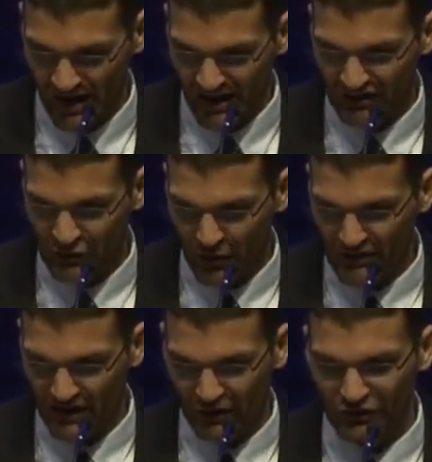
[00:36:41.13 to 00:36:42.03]
is knowing
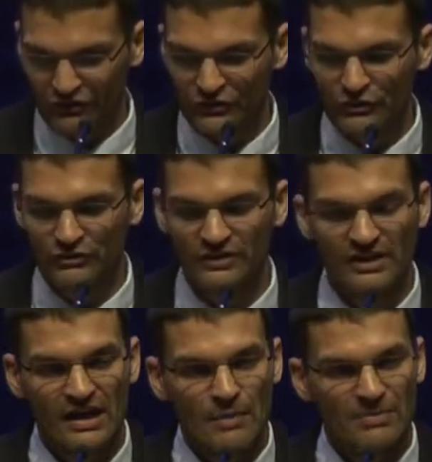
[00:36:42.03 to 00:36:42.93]
that I'll soon
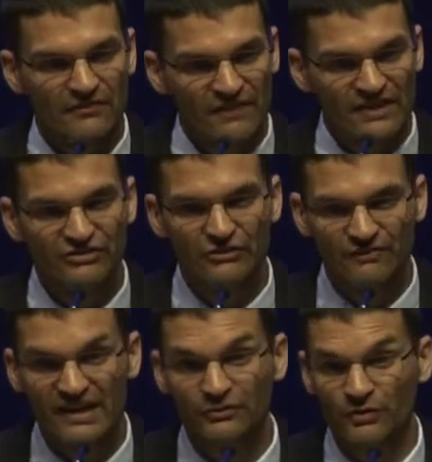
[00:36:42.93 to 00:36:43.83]
be face to
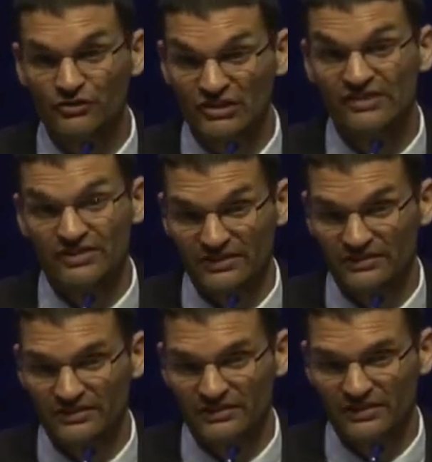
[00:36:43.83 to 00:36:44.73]
face with
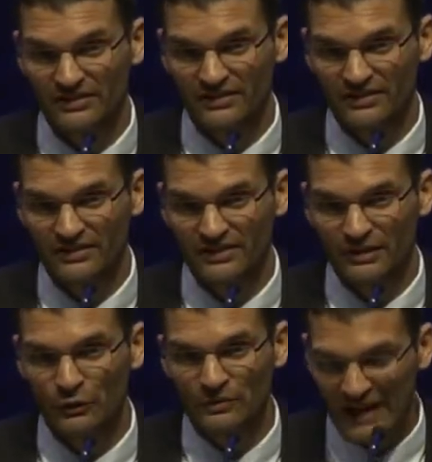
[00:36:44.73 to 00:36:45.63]
Jesus,
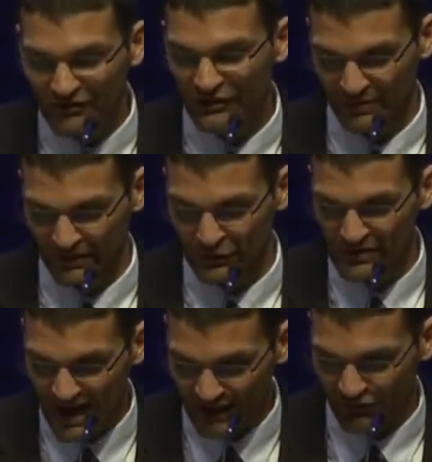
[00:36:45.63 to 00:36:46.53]
who loves me, who
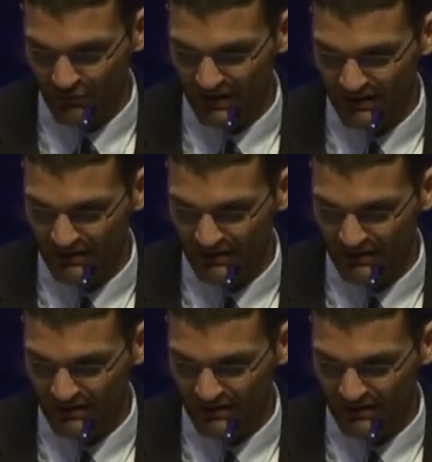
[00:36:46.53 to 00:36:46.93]
died for me.